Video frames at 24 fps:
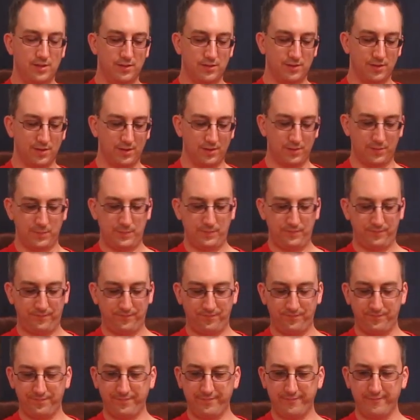So,
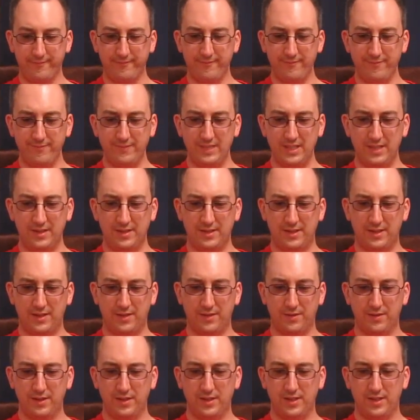you
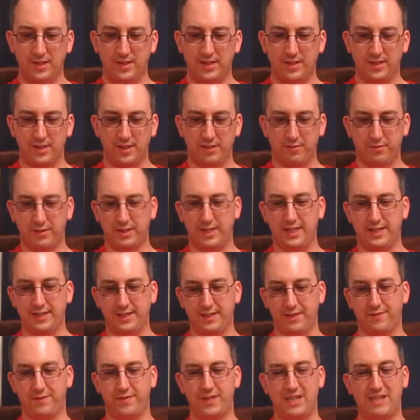know, if we had
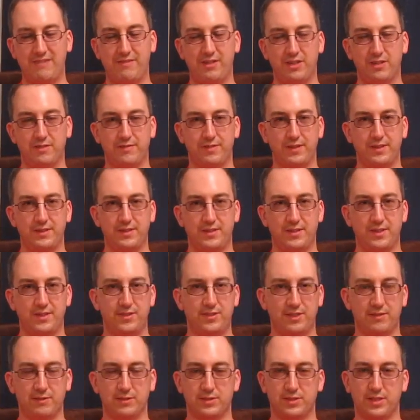like a 5-year vintage
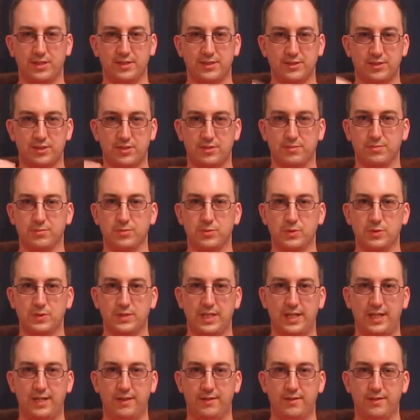and it was kind of smoothed
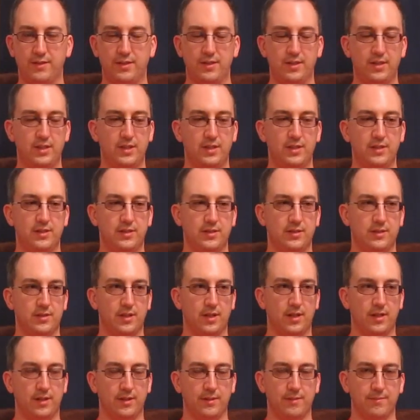out,
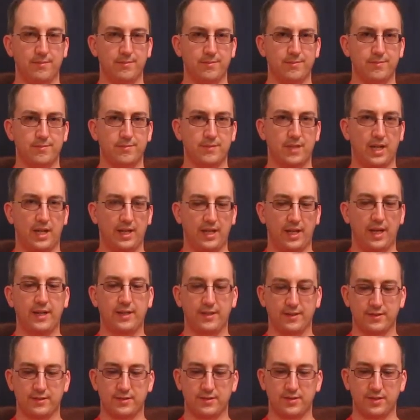I
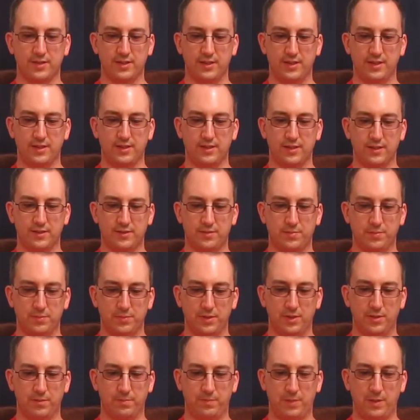could see this,
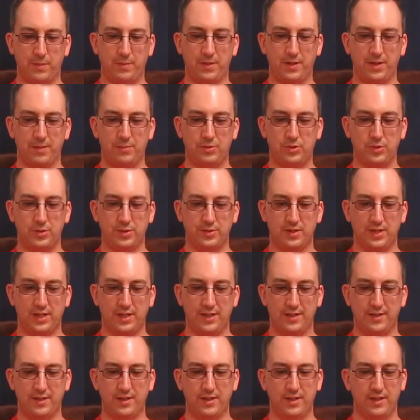you know, bumping up to a
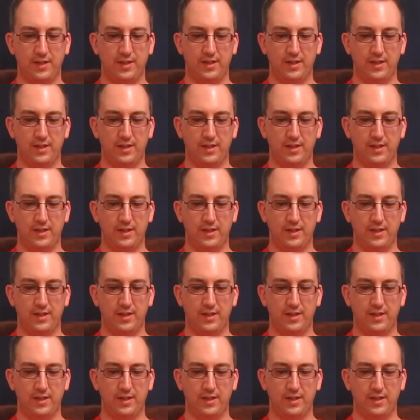10.